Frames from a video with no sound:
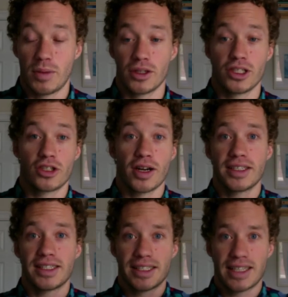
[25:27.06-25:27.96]
are just trying to
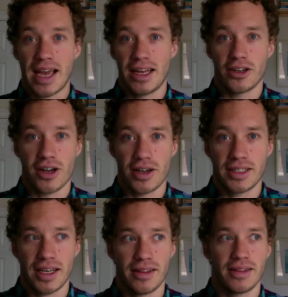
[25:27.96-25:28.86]
scan your
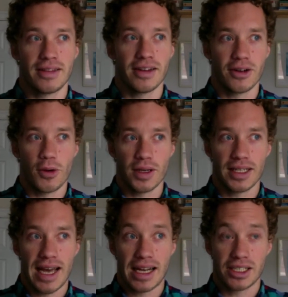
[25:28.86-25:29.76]
content, they're going
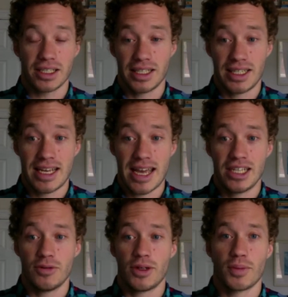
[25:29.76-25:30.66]
to actually
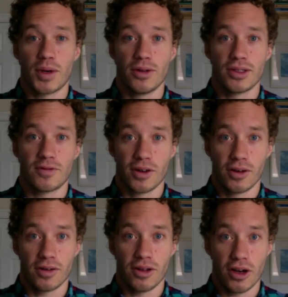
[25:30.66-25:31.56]
engage with your post
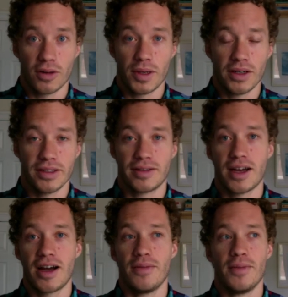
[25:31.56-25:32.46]
for longer periods of
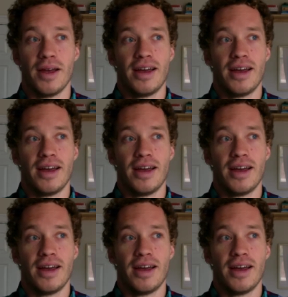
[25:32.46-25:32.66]
time.